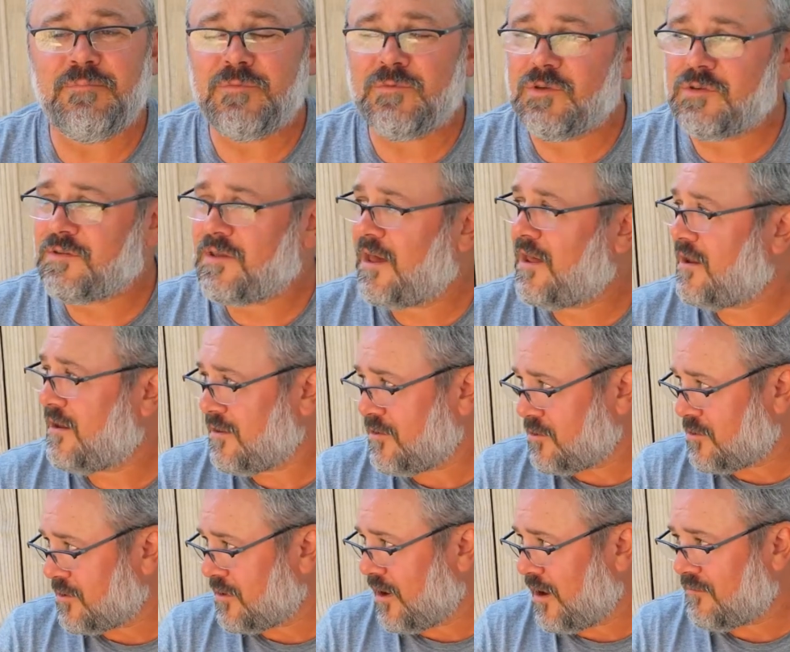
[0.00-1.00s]
just had a
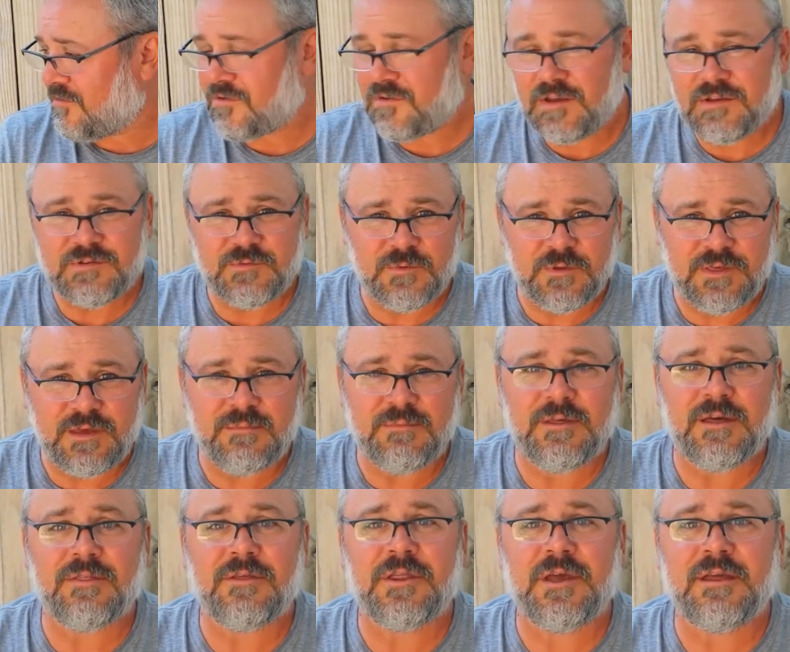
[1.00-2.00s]
little conversation with him
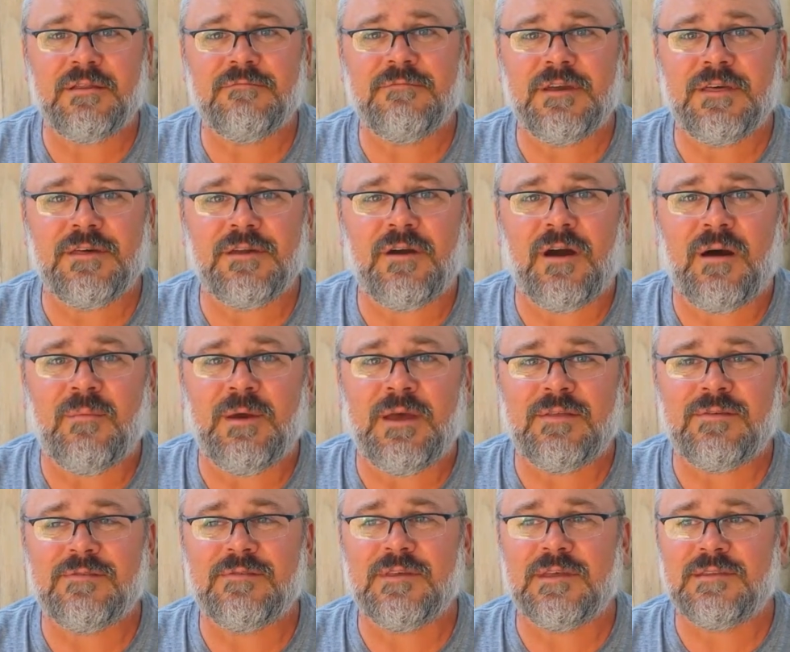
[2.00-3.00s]
the other night via the
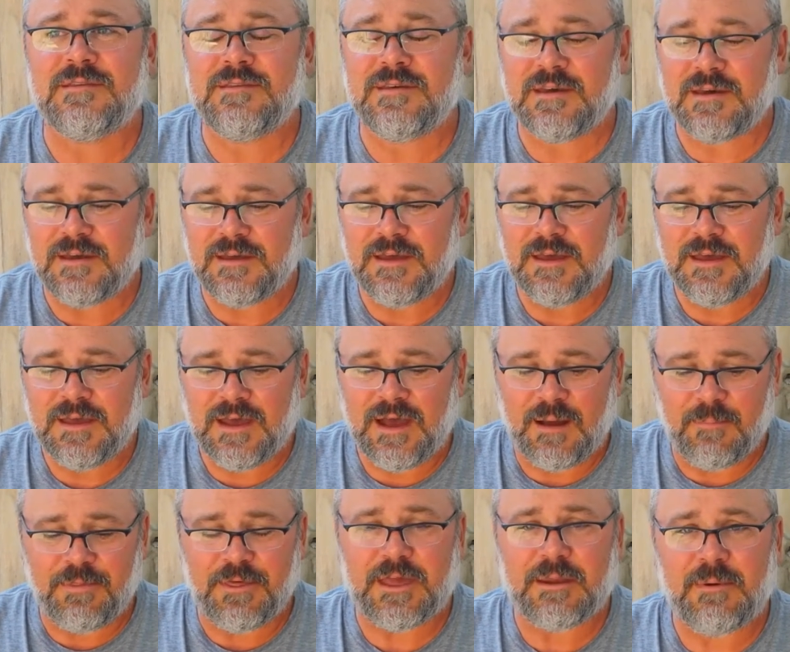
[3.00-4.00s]
comments that
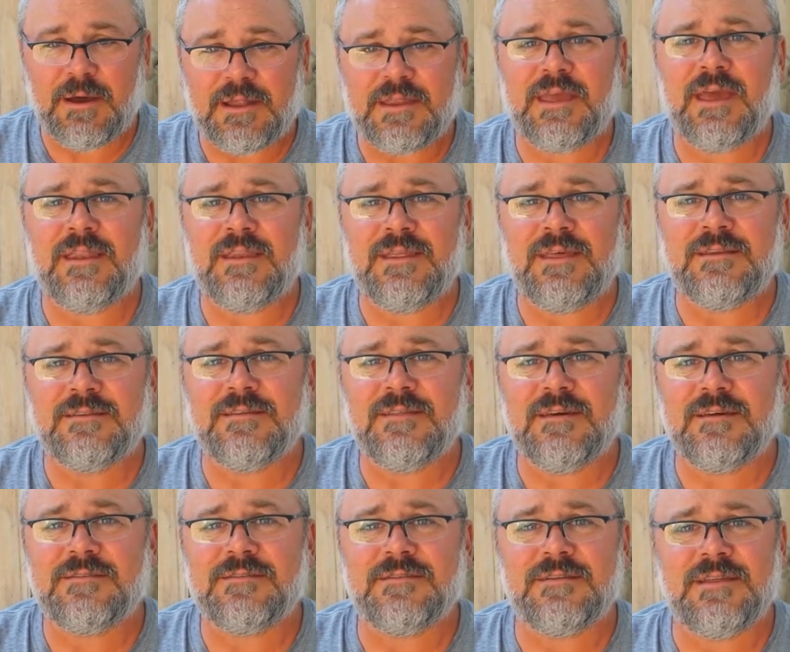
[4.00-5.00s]
I'm thinking about getting into
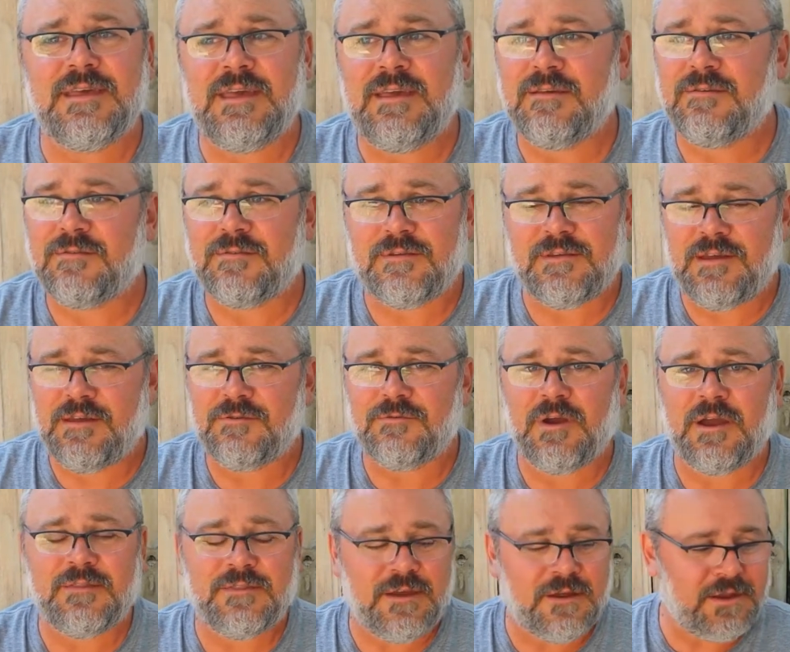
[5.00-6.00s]
this, and he's
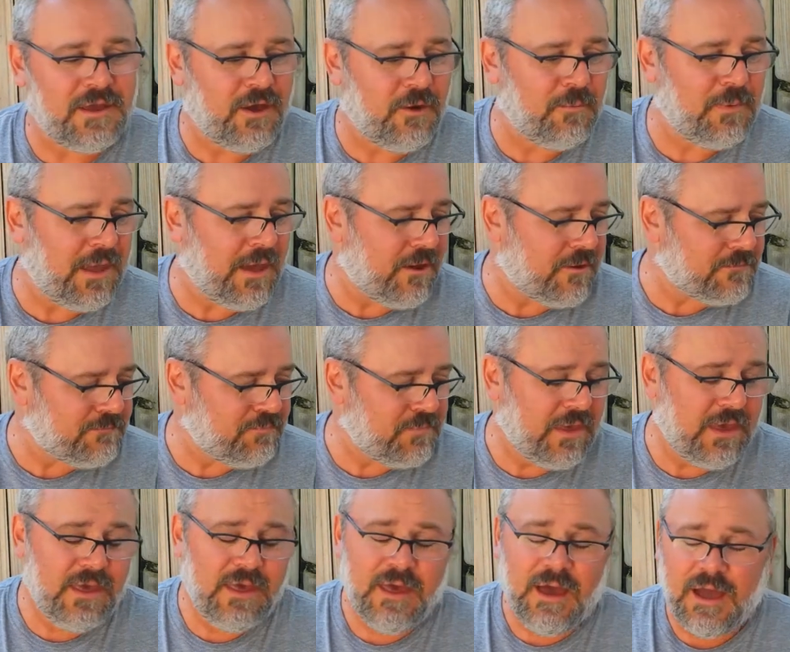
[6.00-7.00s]
right there to help me out.
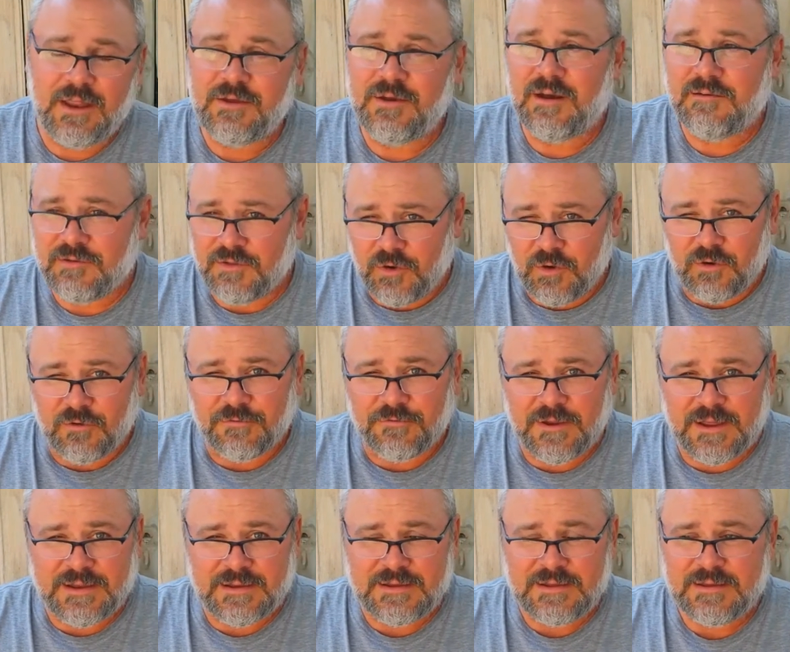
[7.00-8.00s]
I do have a local
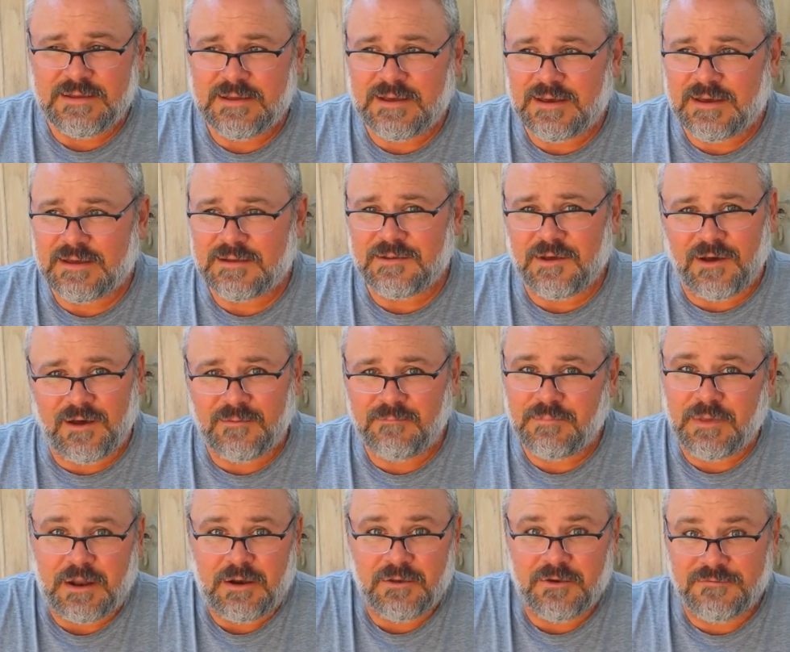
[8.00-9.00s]
friend, Tom.
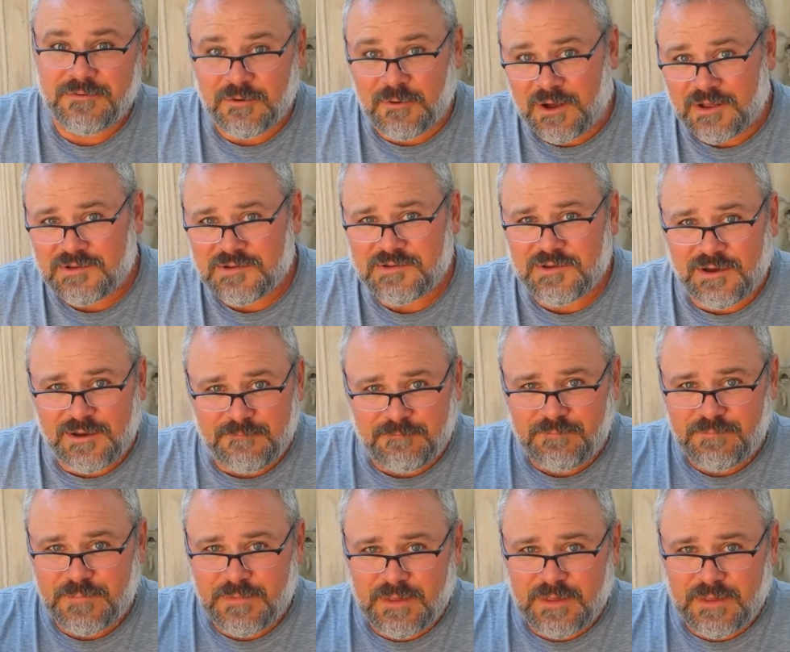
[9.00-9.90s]
I don't know if you're watching, Tom,